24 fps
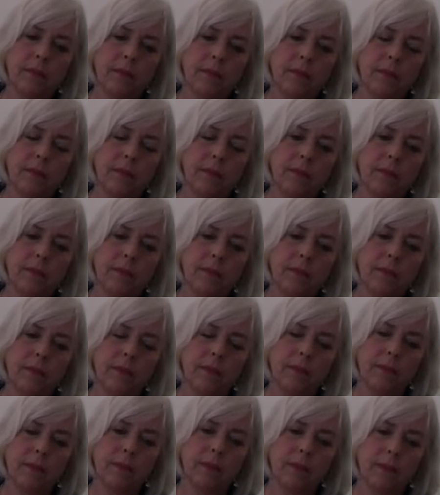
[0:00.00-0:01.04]

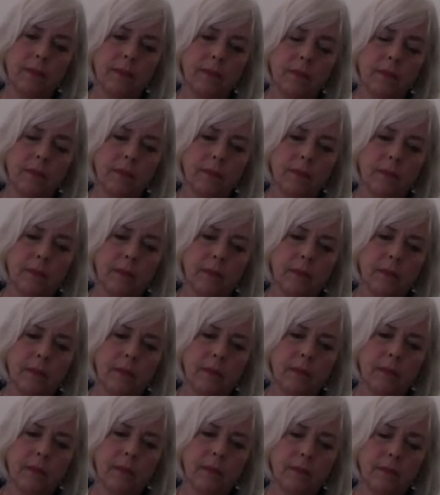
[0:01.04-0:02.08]

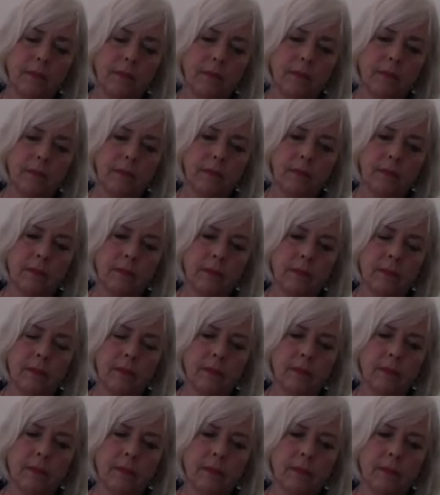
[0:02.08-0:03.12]

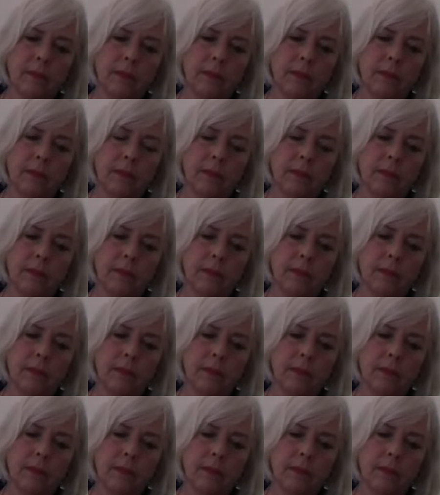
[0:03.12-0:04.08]
No words are spoken by the person on screen.